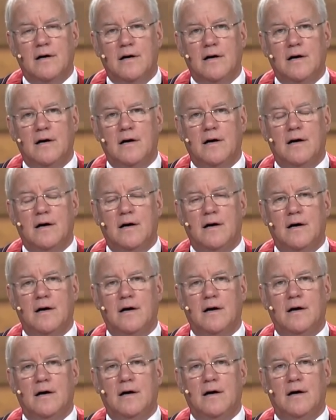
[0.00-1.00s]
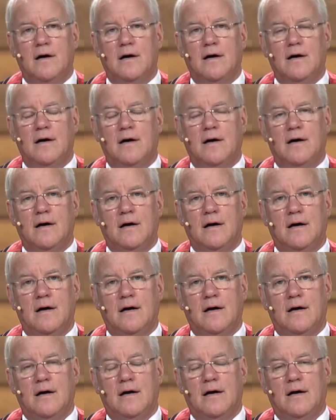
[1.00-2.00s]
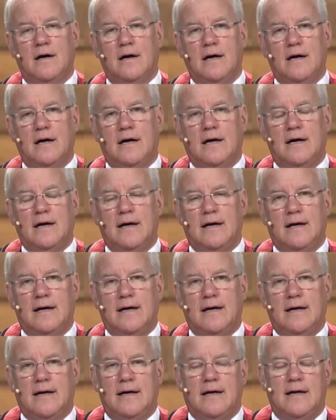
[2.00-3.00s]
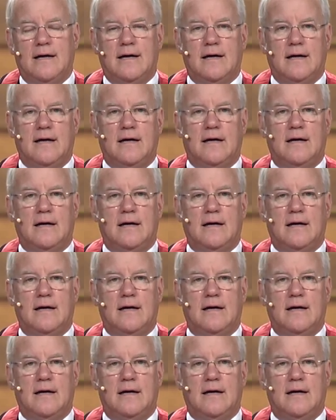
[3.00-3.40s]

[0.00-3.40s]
[no speech]